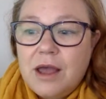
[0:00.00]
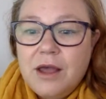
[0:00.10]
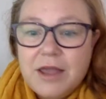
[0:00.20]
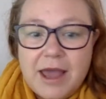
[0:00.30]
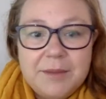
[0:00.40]

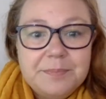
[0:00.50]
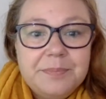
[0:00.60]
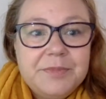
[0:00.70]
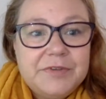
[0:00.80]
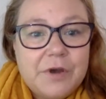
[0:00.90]
Okay,
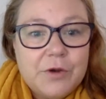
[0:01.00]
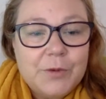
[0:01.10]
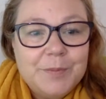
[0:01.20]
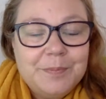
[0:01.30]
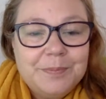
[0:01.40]

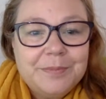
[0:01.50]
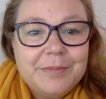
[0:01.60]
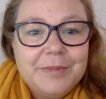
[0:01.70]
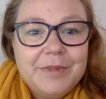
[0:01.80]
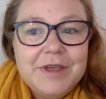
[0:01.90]
so
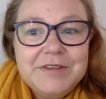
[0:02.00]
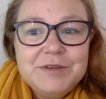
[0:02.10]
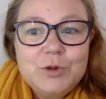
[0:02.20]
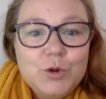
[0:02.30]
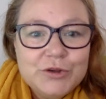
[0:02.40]

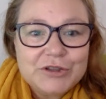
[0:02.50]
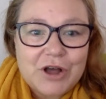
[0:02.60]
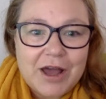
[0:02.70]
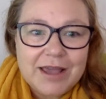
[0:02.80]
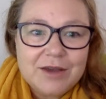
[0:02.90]
this looks
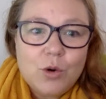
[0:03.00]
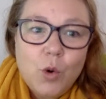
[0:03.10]
like